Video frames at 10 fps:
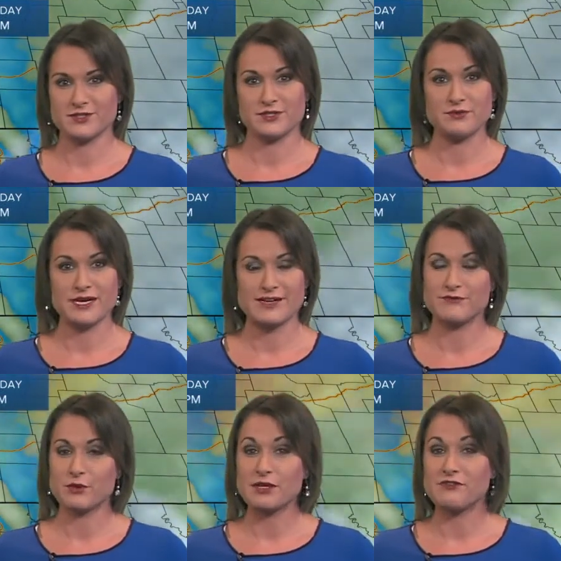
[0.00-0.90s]
to uh,
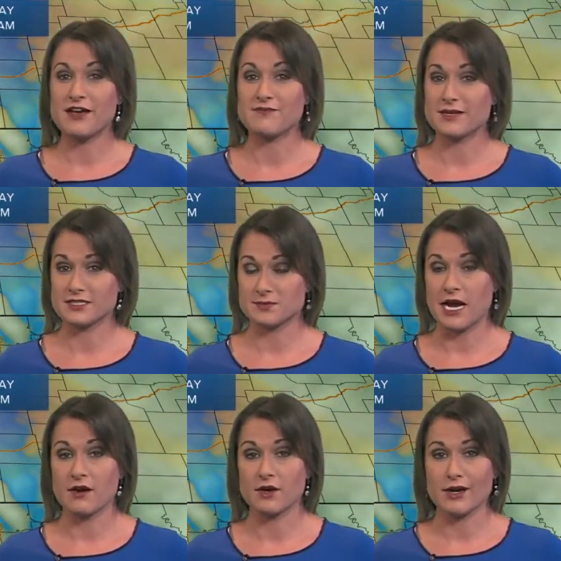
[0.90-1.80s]
45 miles per
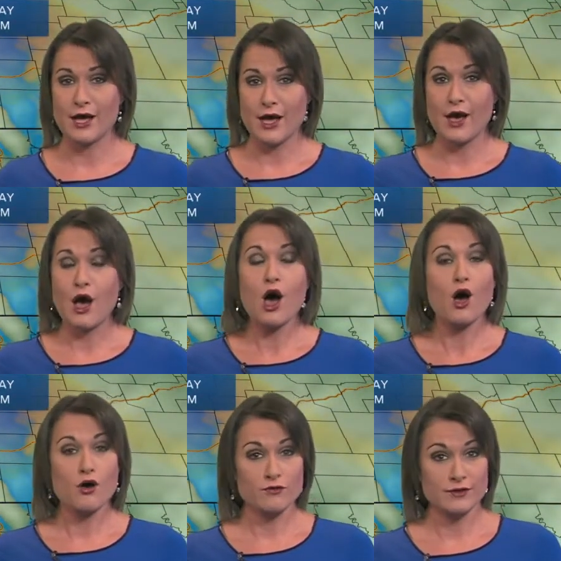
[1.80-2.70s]
hour
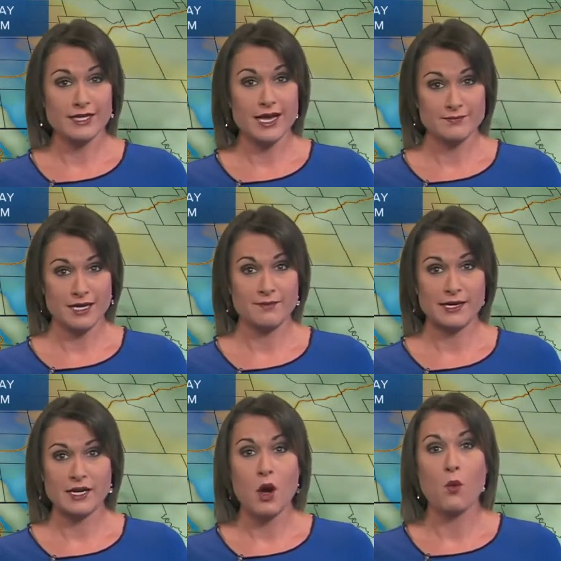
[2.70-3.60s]
over the
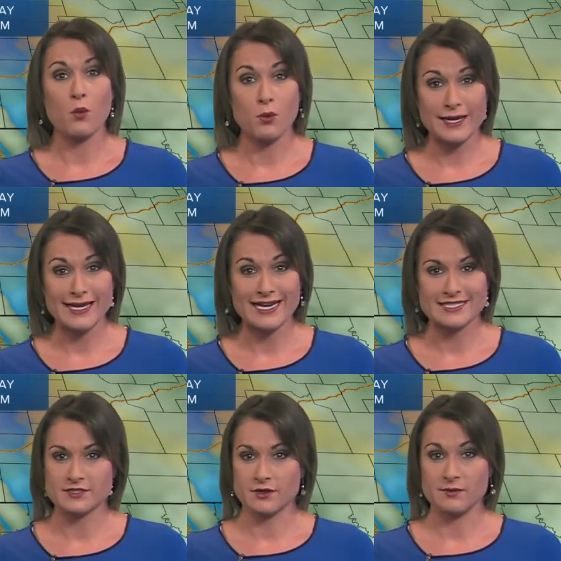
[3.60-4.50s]
upcoming weekend.
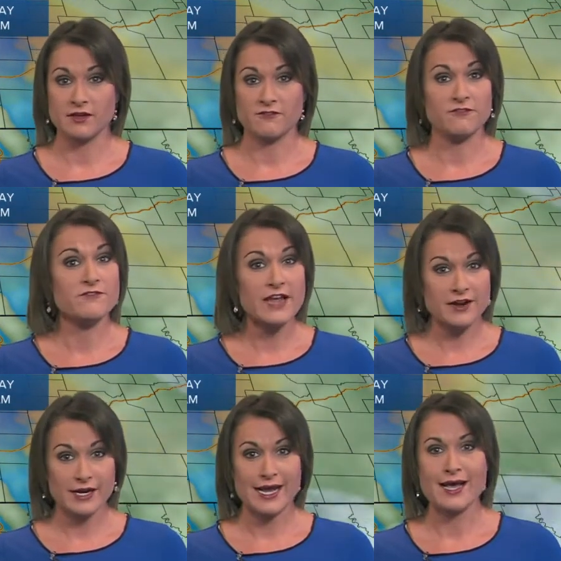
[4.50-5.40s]
It's going to be a
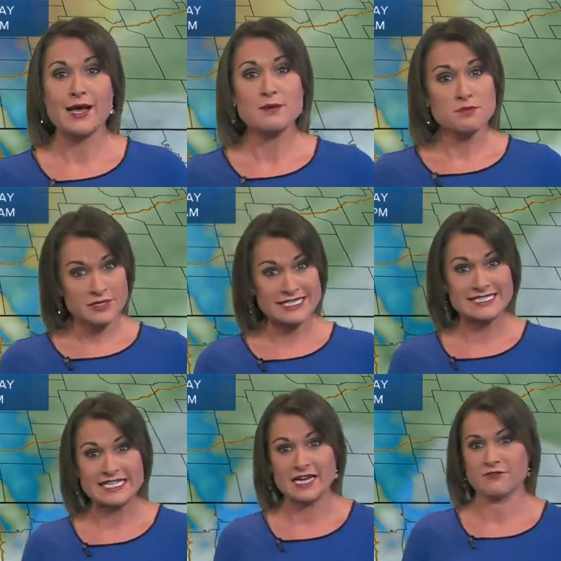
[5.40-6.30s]
very
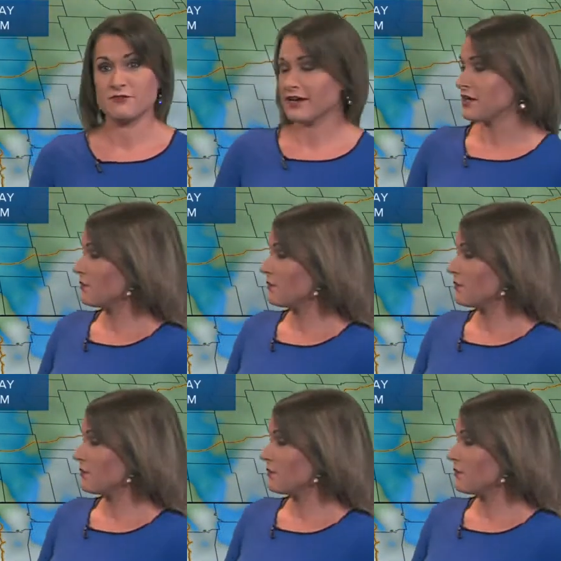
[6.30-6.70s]
breezy, very